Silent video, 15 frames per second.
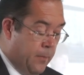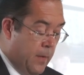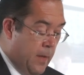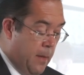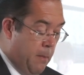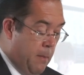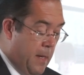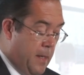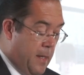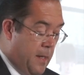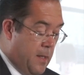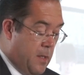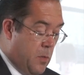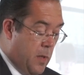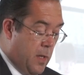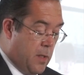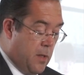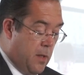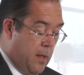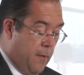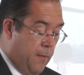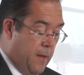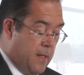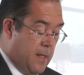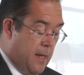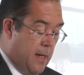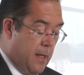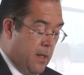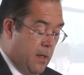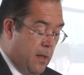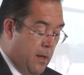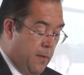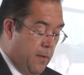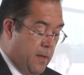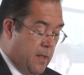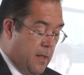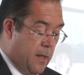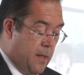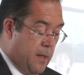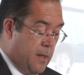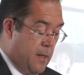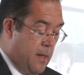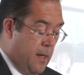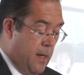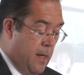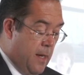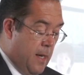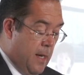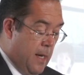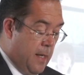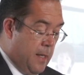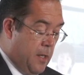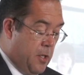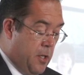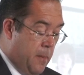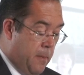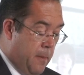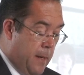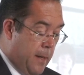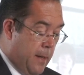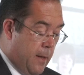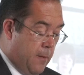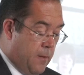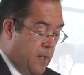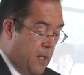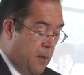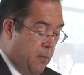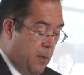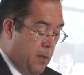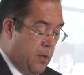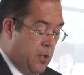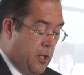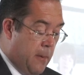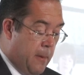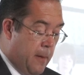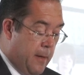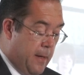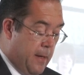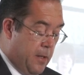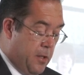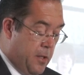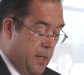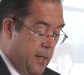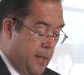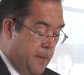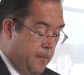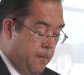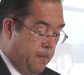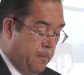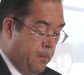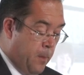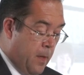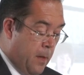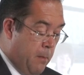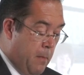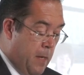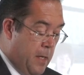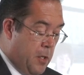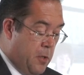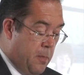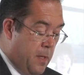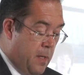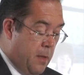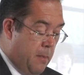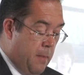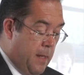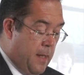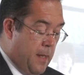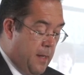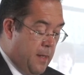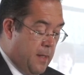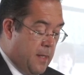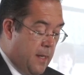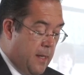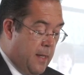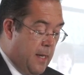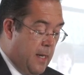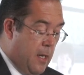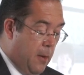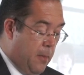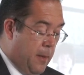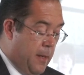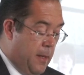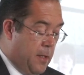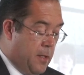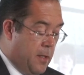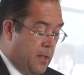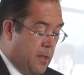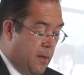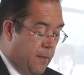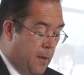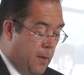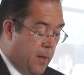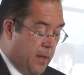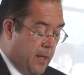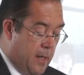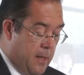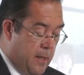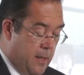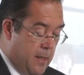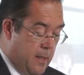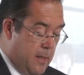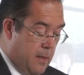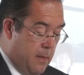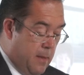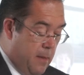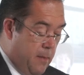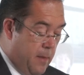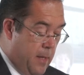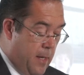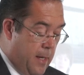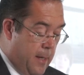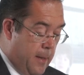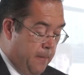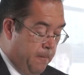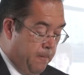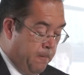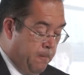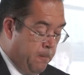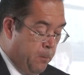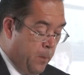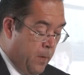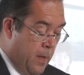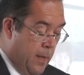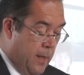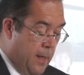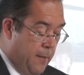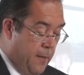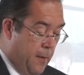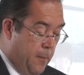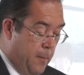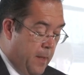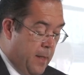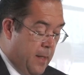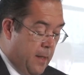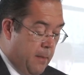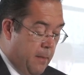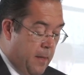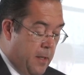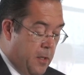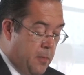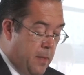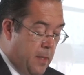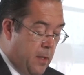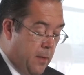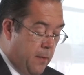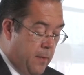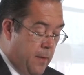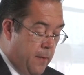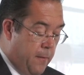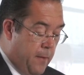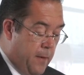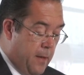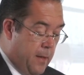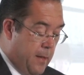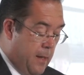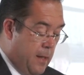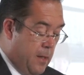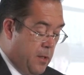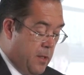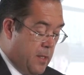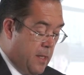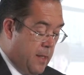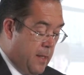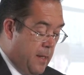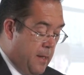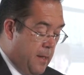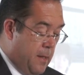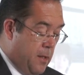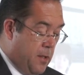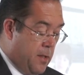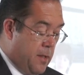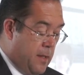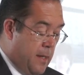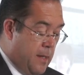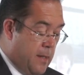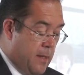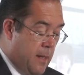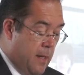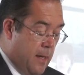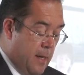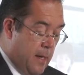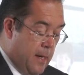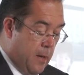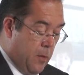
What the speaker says: maintenance works on the facade of the sacristy at the shipwreck of St. Paul's Chapel in Nashar, management, maintenance, and daily operations of Howard Gardens in Mdina, development and management of different religious and heritage trails around